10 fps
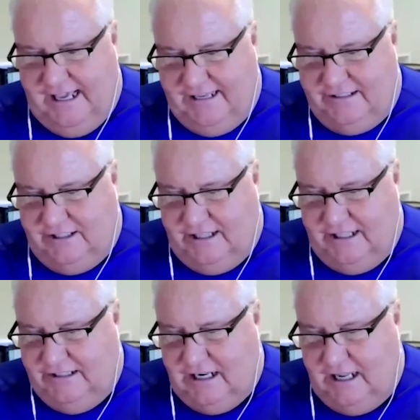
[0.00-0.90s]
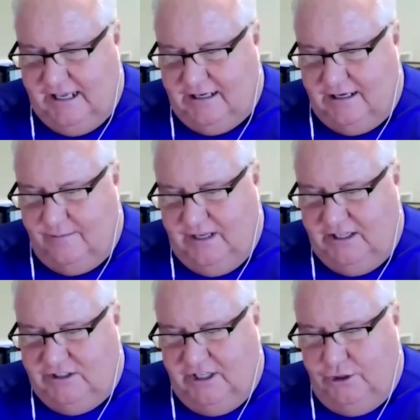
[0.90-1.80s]
that has things like
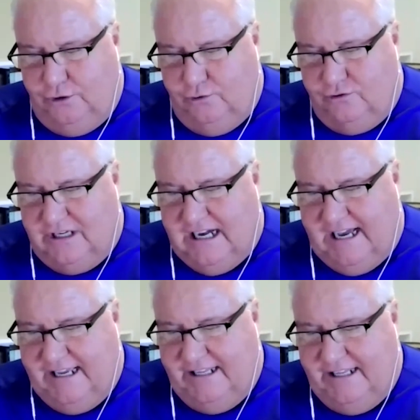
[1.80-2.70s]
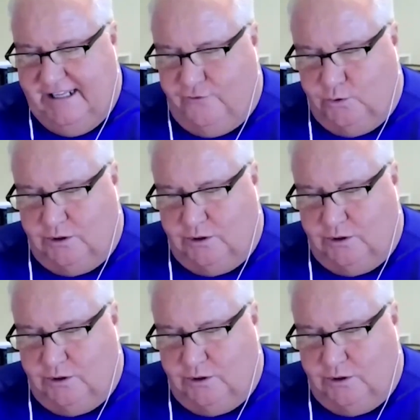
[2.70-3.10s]
easy to use guides